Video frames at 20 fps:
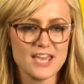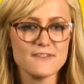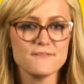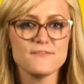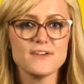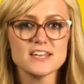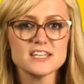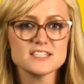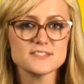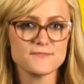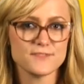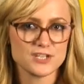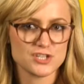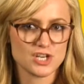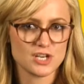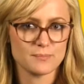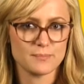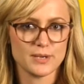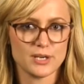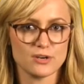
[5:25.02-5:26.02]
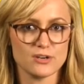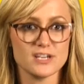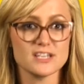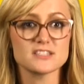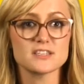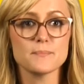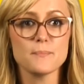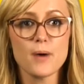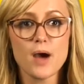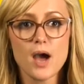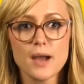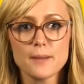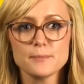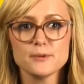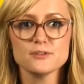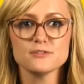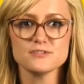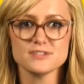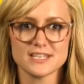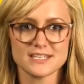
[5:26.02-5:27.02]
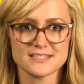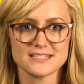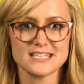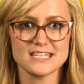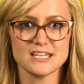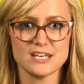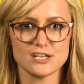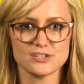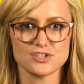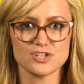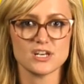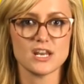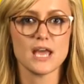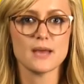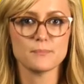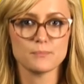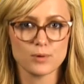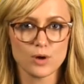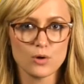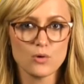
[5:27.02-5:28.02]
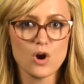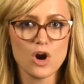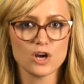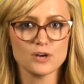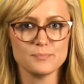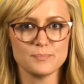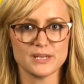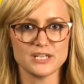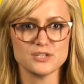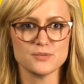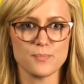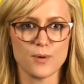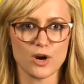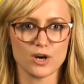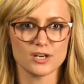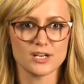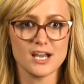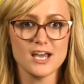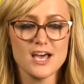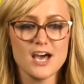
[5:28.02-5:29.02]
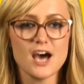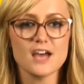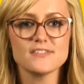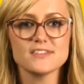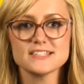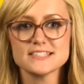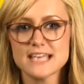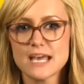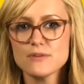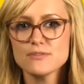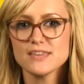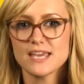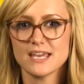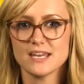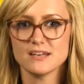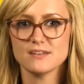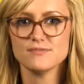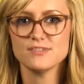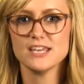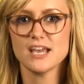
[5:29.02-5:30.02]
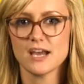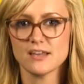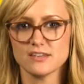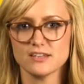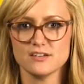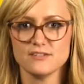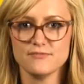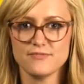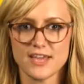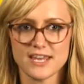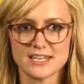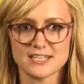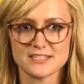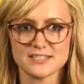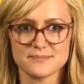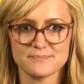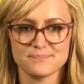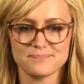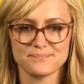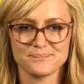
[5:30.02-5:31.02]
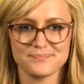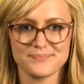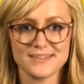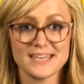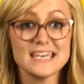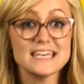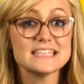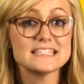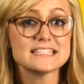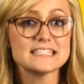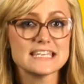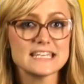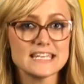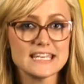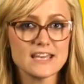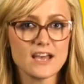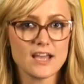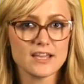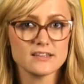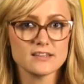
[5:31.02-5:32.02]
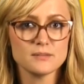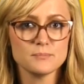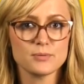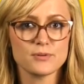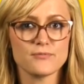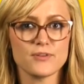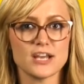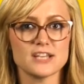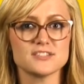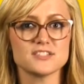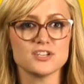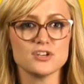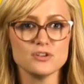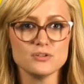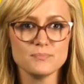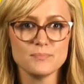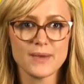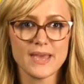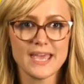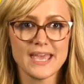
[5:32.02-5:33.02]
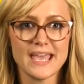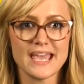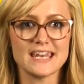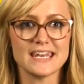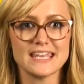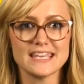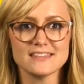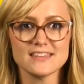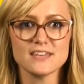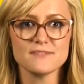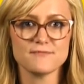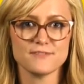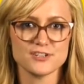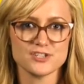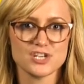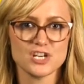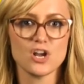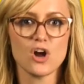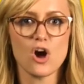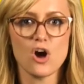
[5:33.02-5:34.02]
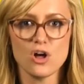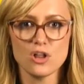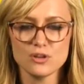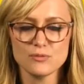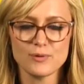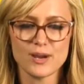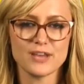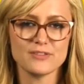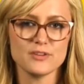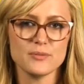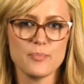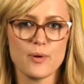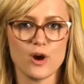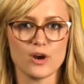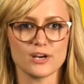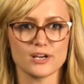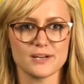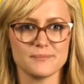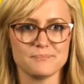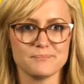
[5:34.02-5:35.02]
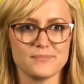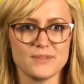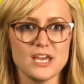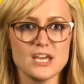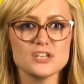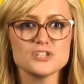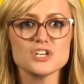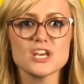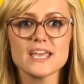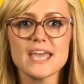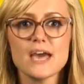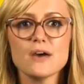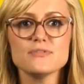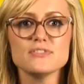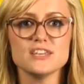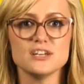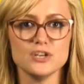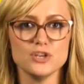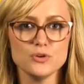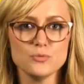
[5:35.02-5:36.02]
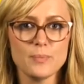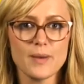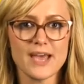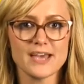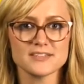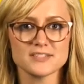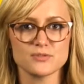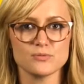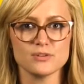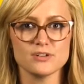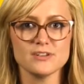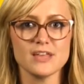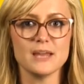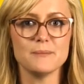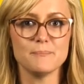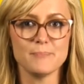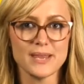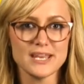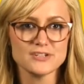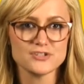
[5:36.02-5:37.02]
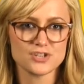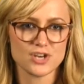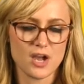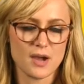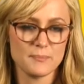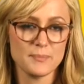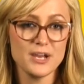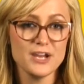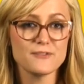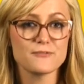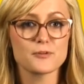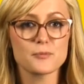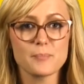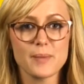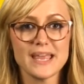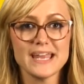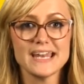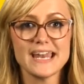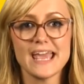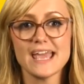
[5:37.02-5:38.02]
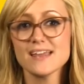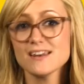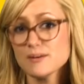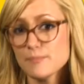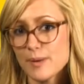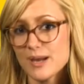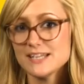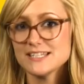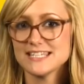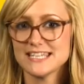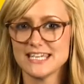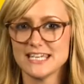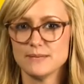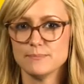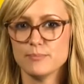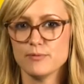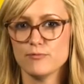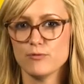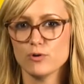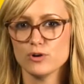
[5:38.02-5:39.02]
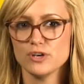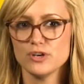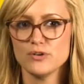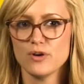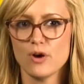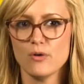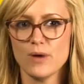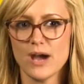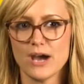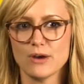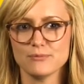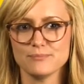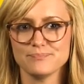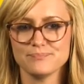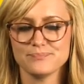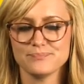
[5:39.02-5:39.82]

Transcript: Venice Fishing Pier is a popular destination at Brohard Beach Park on the south end of the island of Venice. City Island provides good bay and inlet fishing all around the park. Check out the new Pass Grill and Bait Shop for bait and a bite to eat before you go out.